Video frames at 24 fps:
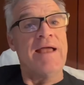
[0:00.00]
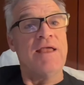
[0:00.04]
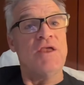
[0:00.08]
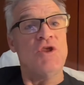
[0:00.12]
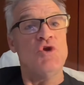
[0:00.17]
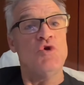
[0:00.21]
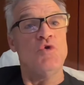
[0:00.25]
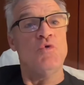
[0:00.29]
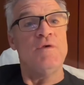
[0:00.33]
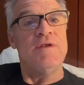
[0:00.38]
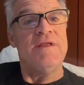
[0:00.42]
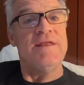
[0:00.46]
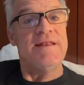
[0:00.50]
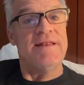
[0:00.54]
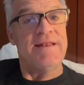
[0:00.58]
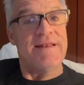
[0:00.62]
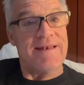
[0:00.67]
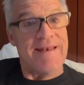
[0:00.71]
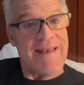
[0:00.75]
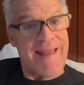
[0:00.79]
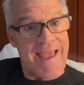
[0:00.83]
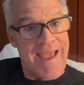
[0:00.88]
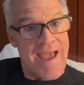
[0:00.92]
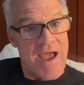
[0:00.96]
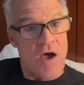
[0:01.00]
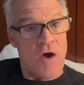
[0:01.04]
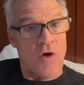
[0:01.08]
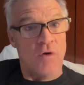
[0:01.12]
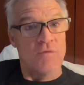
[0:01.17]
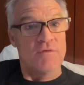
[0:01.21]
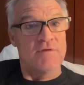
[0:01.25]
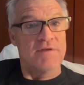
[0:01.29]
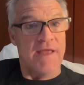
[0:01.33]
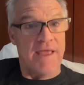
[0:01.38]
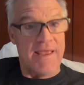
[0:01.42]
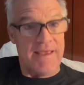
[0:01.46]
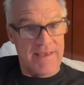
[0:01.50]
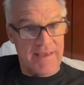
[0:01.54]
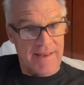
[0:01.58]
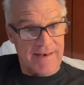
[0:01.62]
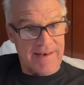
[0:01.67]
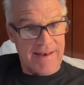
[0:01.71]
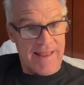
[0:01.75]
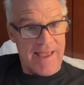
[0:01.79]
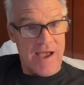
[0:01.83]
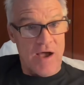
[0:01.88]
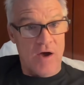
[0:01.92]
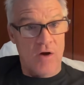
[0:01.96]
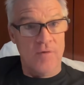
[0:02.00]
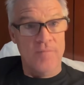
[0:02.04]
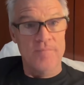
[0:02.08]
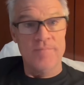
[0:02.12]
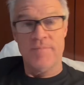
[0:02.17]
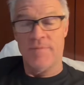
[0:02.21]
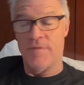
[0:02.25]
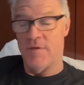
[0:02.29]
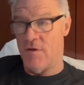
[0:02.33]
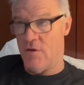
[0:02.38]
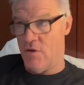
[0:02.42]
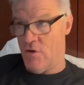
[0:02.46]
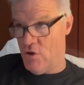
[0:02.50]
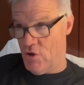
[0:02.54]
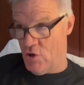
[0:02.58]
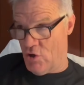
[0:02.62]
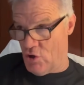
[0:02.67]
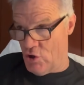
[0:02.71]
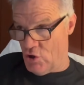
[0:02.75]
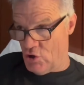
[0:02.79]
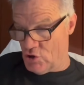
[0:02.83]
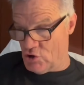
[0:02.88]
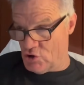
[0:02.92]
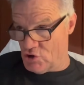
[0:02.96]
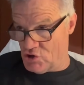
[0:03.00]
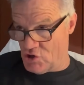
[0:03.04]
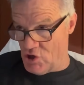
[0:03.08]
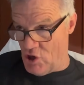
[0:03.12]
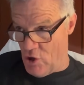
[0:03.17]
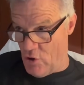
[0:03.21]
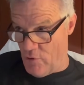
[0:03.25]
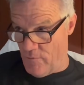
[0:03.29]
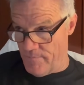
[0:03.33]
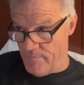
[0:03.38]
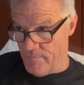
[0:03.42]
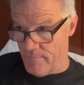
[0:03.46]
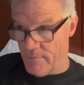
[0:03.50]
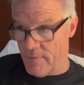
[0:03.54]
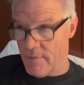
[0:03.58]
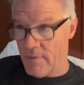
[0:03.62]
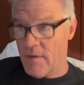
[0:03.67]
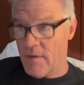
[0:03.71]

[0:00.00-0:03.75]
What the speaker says: need it now. Take it now. So,